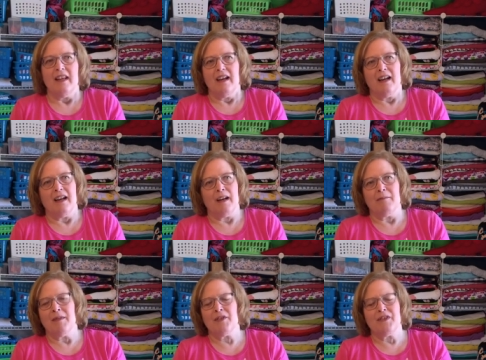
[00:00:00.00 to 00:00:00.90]

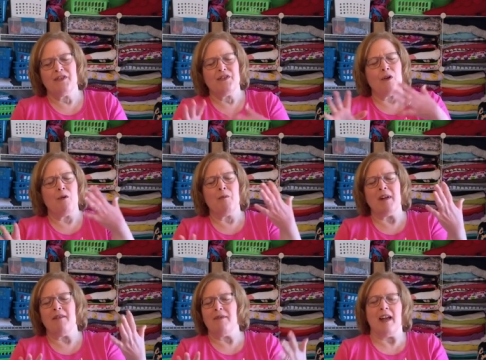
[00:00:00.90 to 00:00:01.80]
there's just so
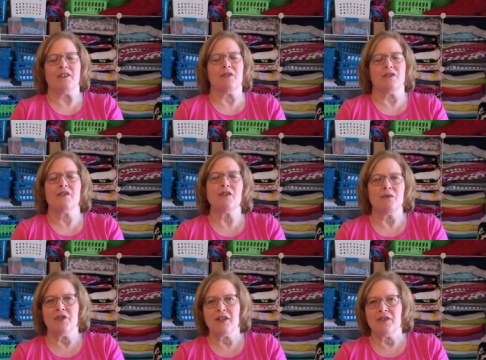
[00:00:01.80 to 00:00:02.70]
many factors. So
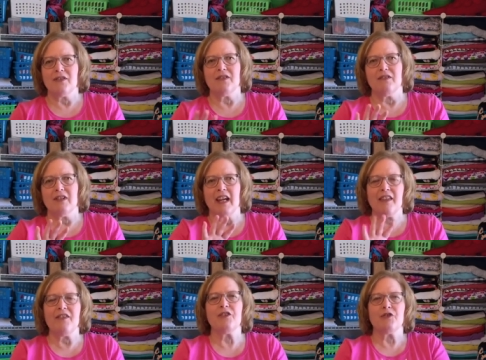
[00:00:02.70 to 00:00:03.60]
just
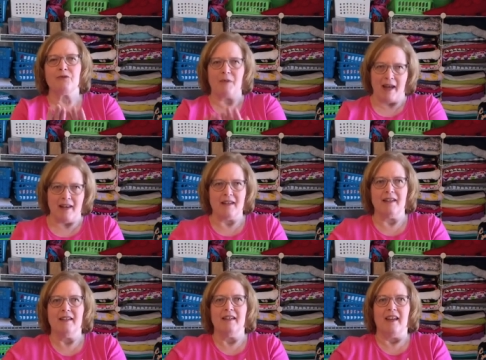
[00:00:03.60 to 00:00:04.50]
get the trend,
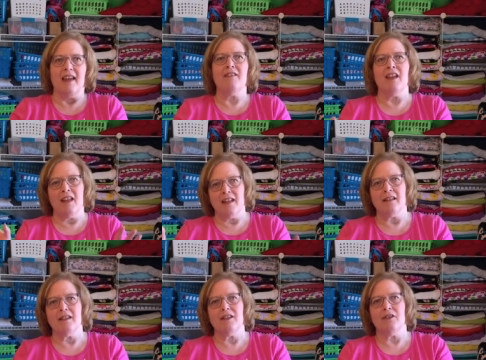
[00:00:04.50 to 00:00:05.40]
and
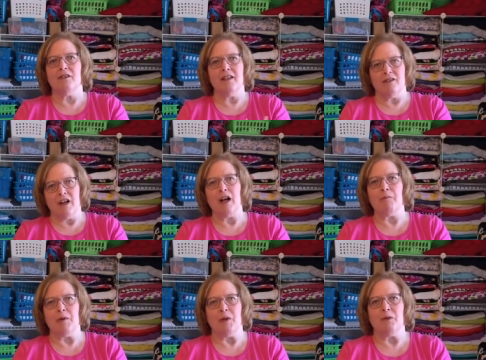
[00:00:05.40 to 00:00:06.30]
then it'll
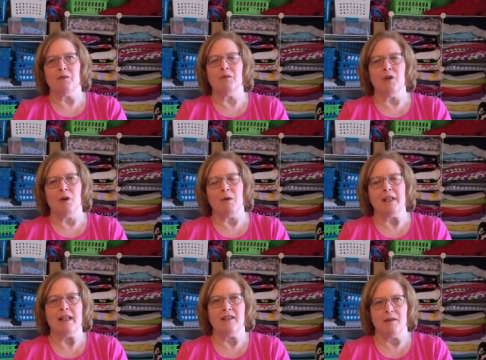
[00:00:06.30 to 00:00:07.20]
help you know
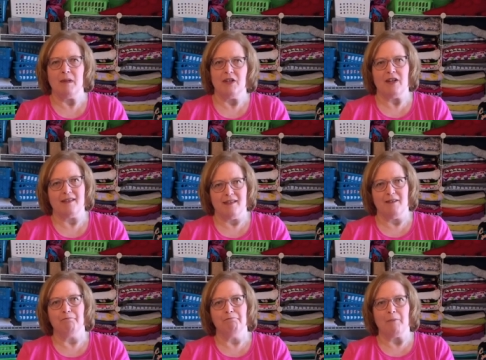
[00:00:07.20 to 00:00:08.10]
what needs to be adjusted.
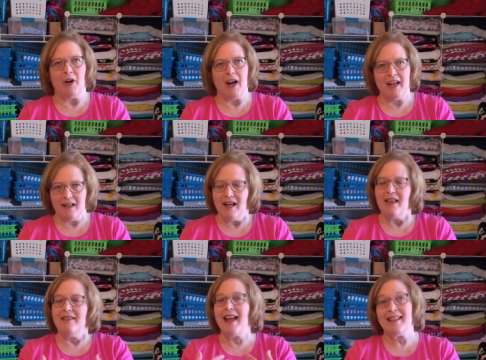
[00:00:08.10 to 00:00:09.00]
All right,
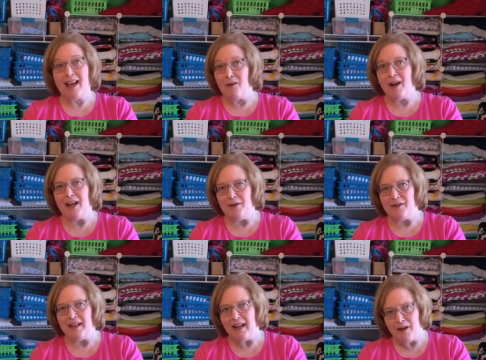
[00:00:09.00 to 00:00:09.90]
that's how I
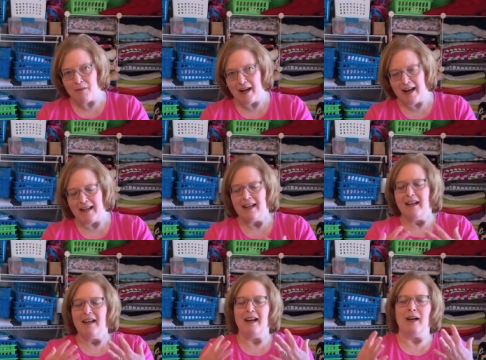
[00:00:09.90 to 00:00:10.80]
use it anyway,
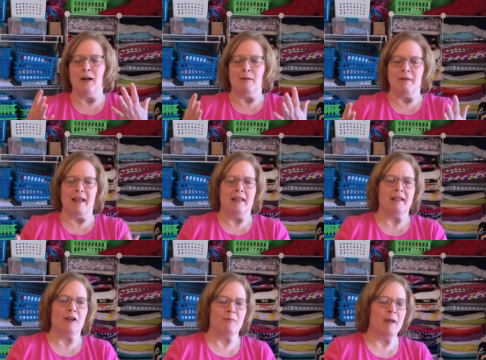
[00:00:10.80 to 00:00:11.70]

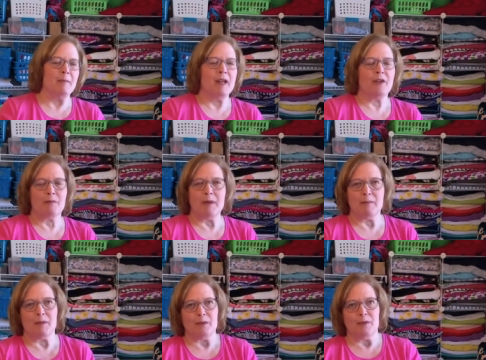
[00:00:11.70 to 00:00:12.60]
and there might be other
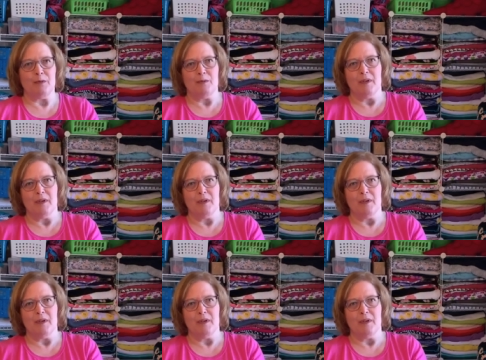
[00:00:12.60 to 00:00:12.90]
people who